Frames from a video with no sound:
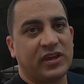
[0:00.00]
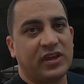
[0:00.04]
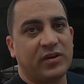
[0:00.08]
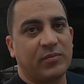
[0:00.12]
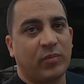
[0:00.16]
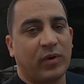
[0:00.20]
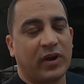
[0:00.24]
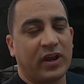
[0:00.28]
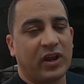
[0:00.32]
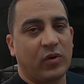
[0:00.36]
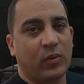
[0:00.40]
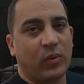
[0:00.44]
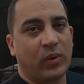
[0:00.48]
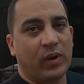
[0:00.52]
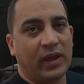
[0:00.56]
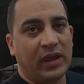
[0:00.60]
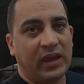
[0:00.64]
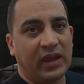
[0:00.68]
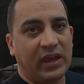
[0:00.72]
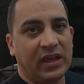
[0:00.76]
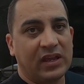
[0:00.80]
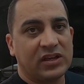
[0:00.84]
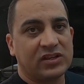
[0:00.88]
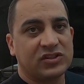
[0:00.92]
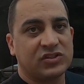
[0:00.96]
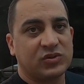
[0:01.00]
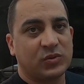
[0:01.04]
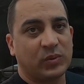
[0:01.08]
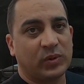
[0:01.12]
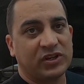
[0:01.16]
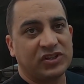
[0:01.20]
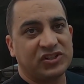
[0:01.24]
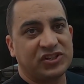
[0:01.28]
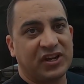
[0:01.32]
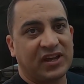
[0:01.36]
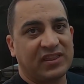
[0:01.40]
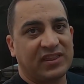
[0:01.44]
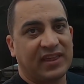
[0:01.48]
breakaway
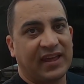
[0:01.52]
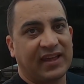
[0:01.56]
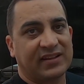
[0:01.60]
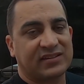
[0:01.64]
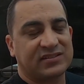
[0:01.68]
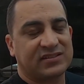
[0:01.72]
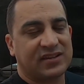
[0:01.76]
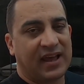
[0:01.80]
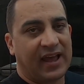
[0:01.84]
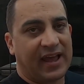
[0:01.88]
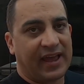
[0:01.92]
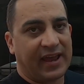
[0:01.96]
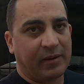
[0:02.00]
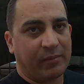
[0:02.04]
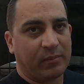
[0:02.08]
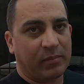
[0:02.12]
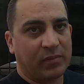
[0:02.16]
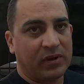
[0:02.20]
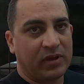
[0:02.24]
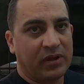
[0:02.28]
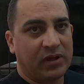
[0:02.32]
switch at that time.